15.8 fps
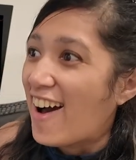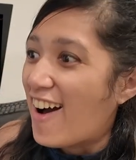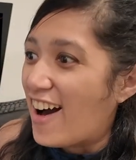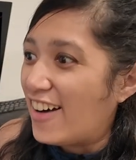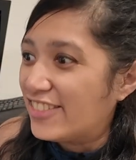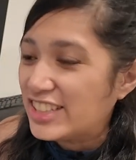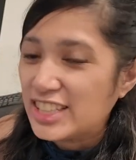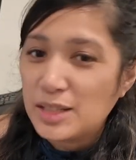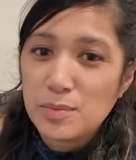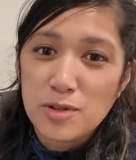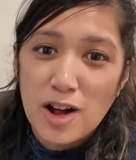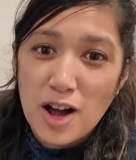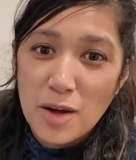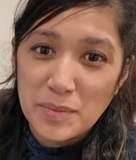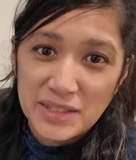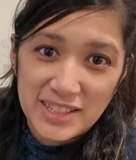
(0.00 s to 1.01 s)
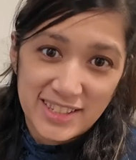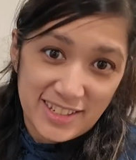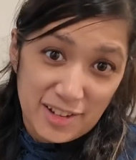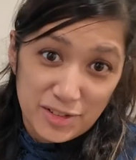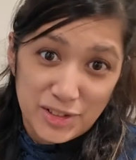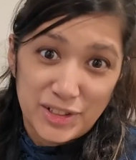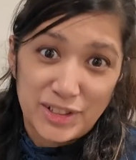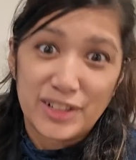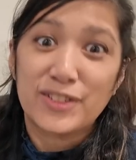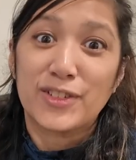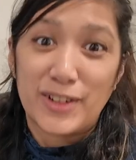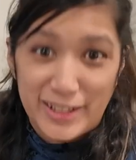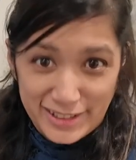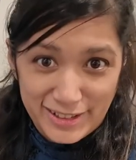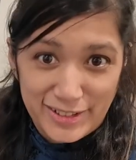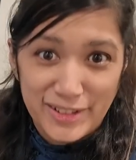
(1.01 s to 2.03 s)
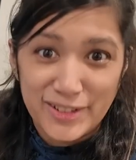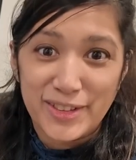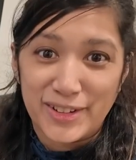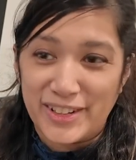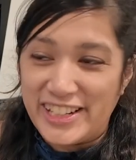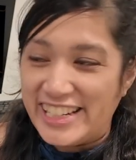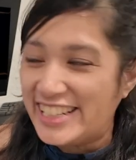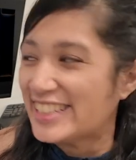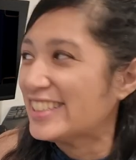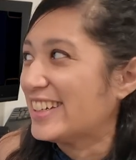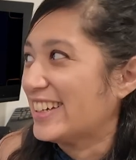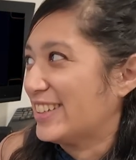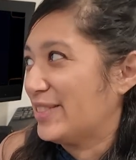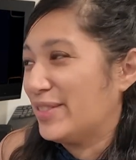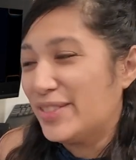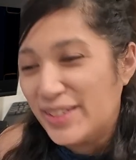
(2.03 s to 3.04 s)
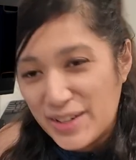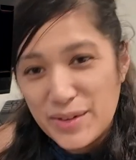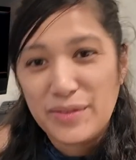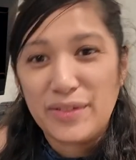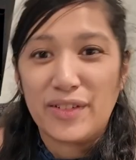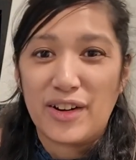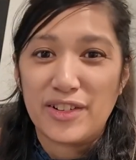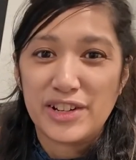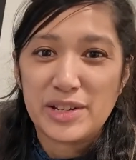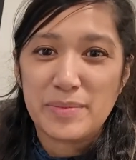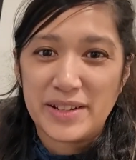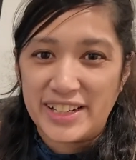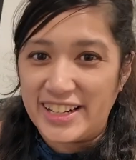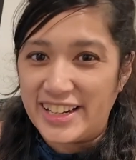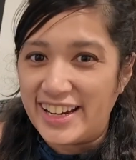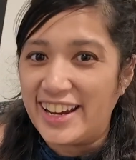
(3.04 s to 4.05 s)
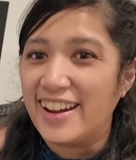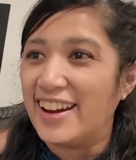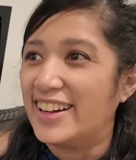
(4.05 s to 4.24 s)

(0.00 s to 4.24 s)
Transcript: obviously prom is nostalgic for us in our 30s because we've already been in it.